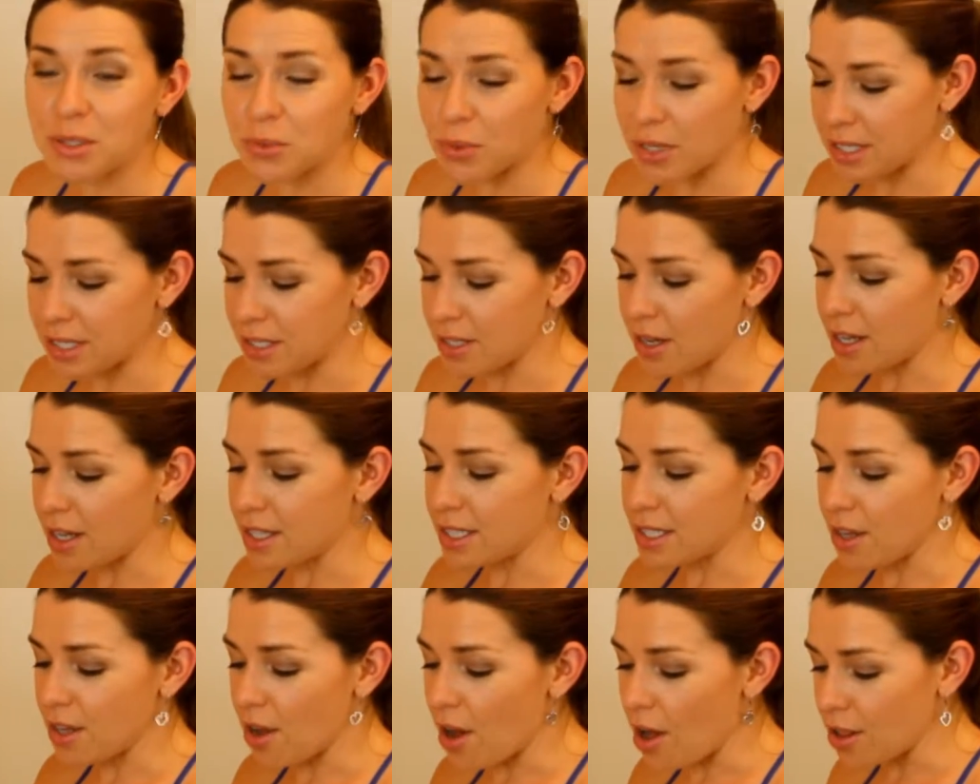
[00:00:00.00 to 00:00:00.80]
soy
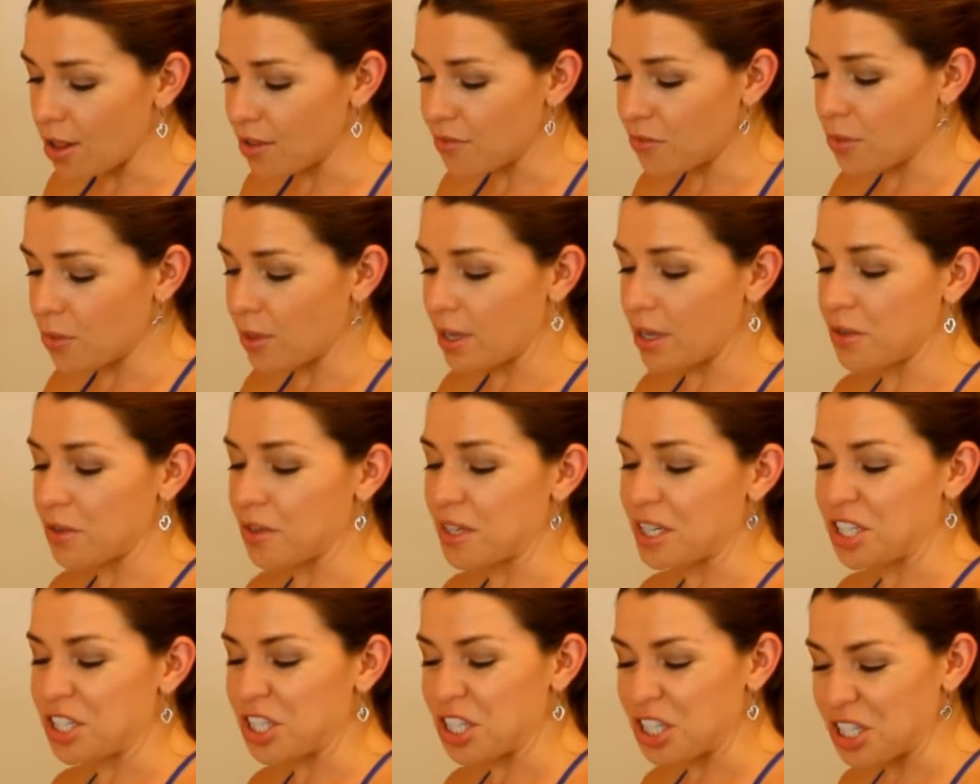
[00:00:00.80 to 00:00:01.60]
sauce, the olive oil,
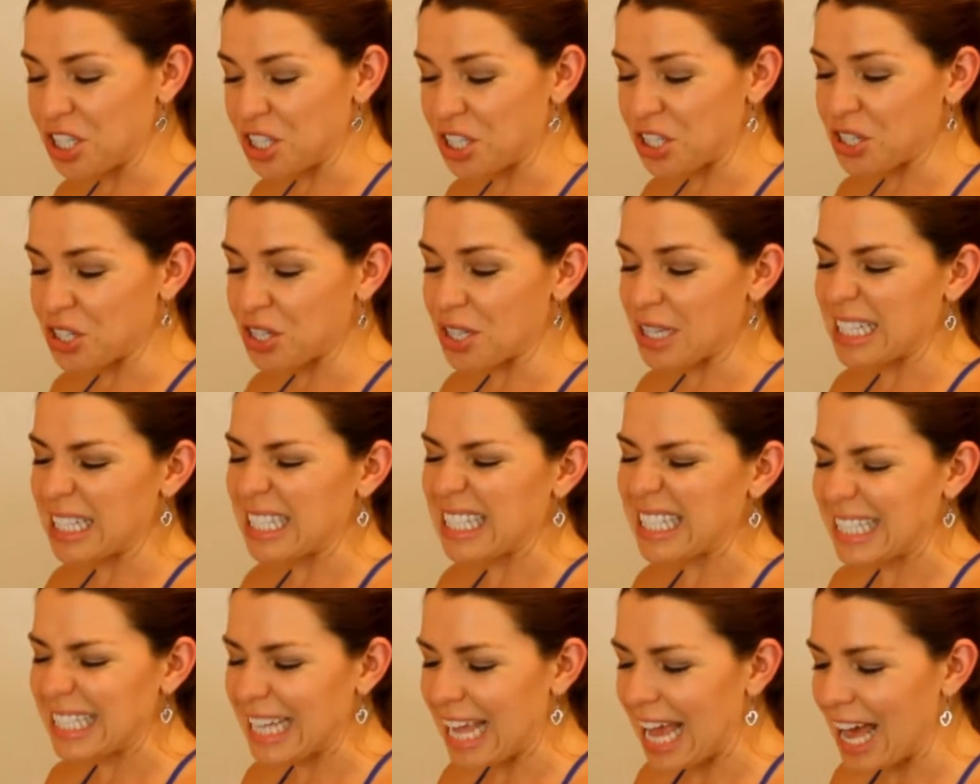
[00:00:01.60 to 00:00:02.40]
the ginger, the
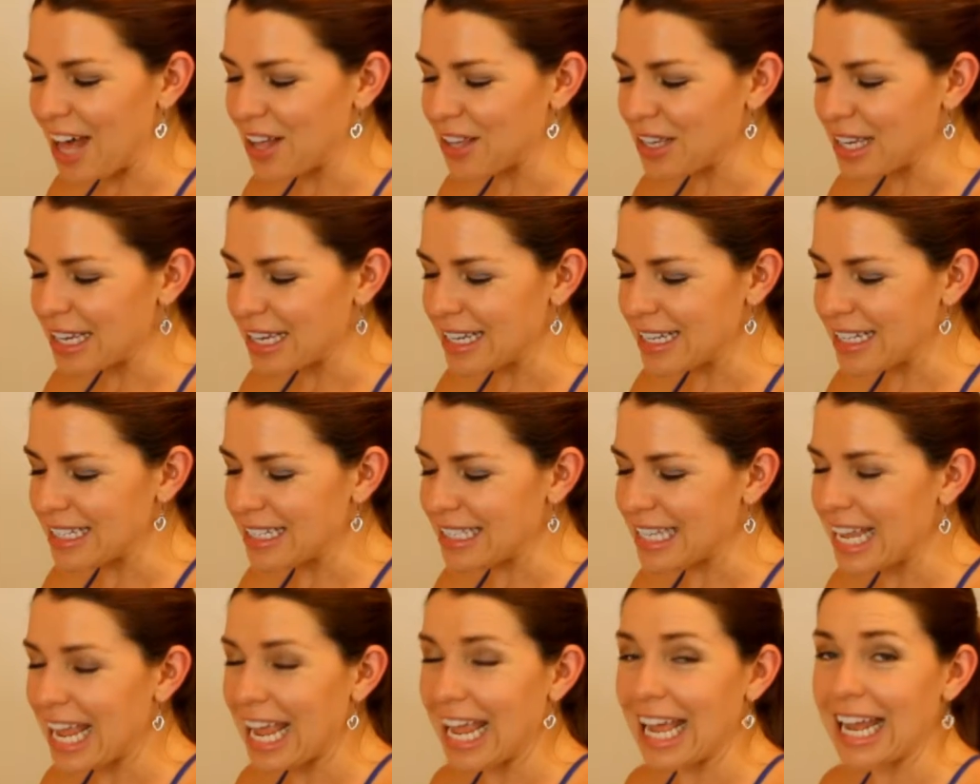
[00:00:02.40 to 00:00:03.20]

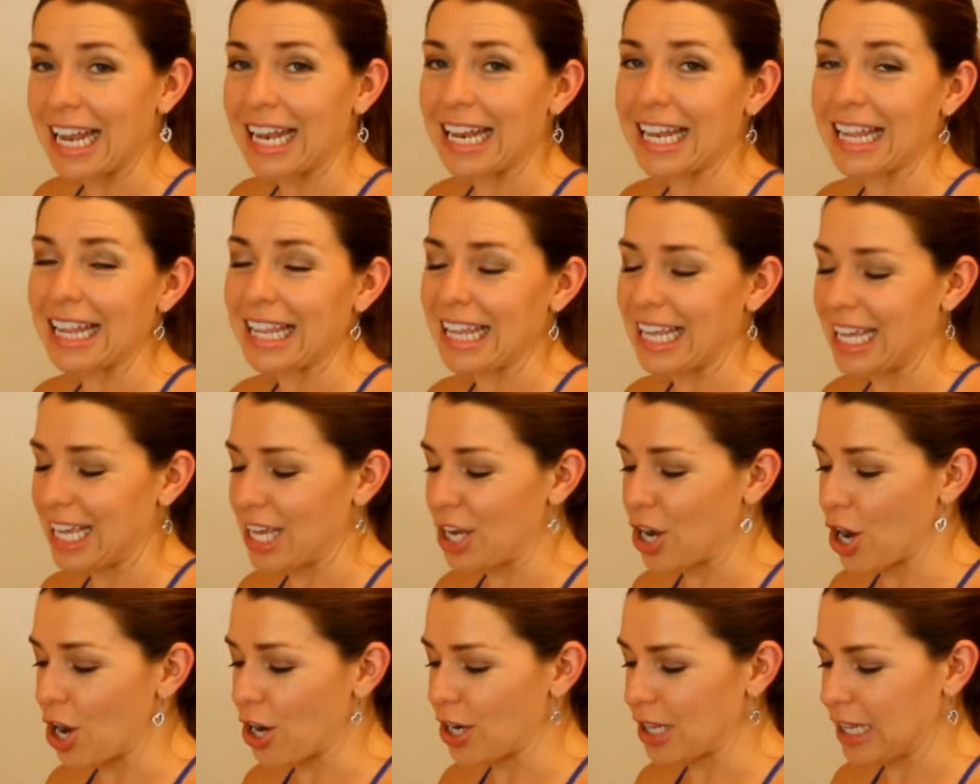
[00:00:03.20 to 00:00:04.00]
scallions, and the
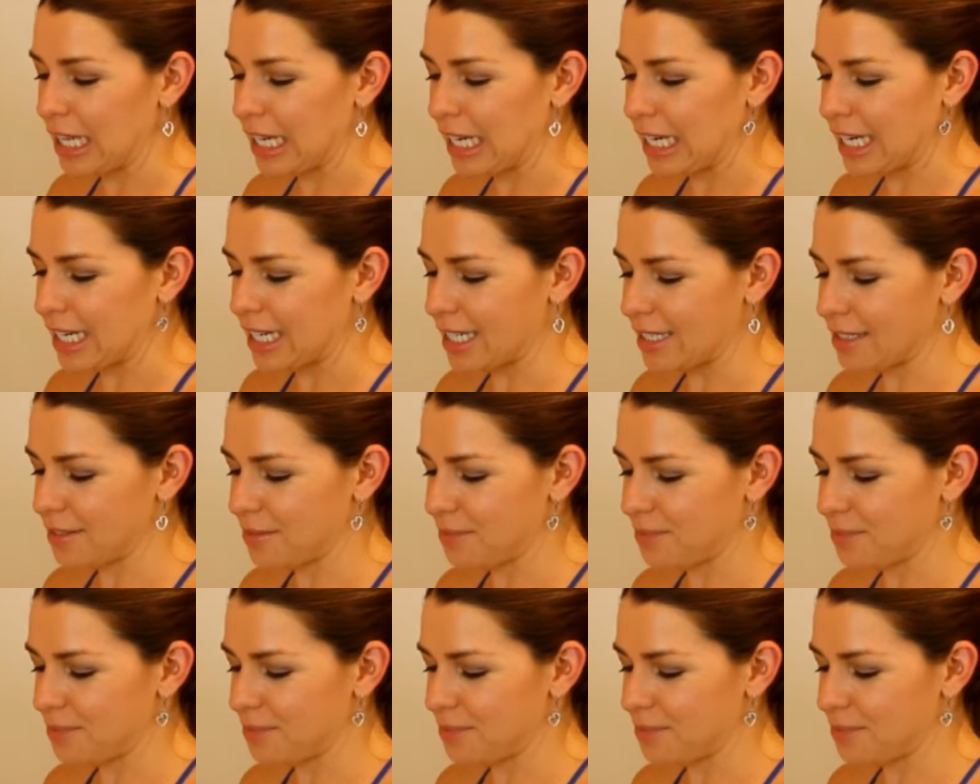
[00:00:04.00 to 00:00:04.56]
garlic.